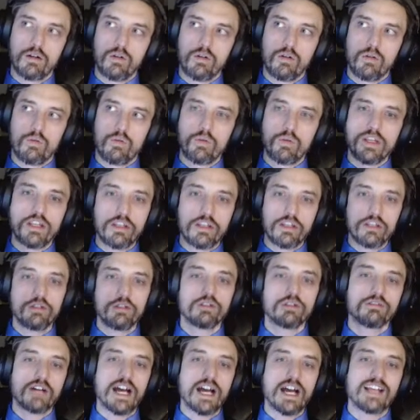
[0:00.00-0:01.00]
we
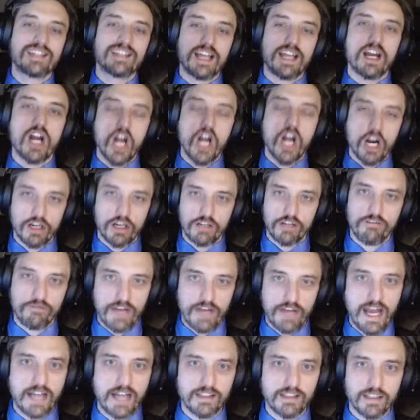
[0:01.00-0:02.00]
utilized that
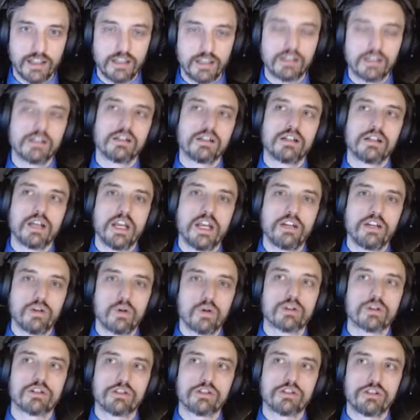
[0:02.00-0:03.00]
artifact in
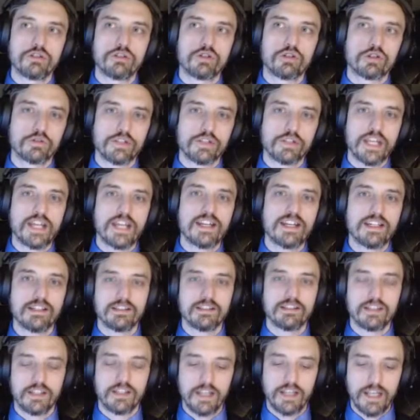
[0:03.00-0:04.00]
order to create
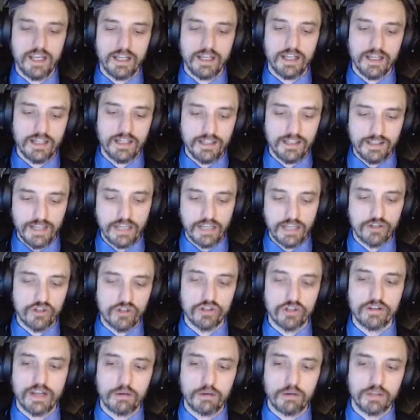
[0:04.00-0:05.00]
an, an
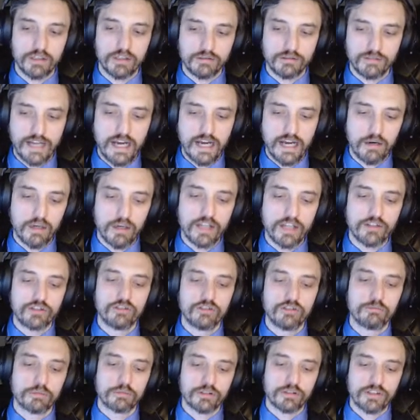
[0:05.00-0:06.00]
indenture that would allow us
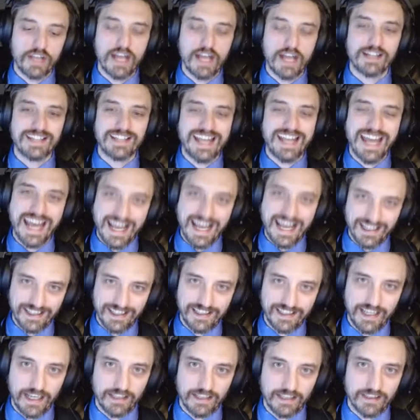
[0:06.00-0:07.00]
to protect
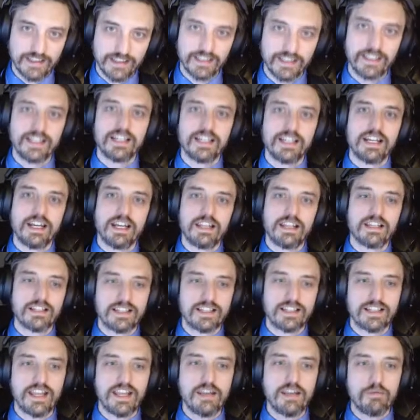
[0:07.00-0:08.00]
assets in the
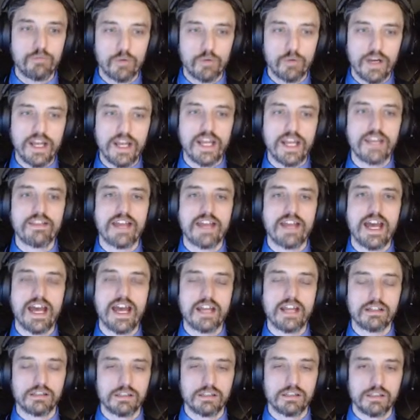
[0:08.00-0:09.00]
same way that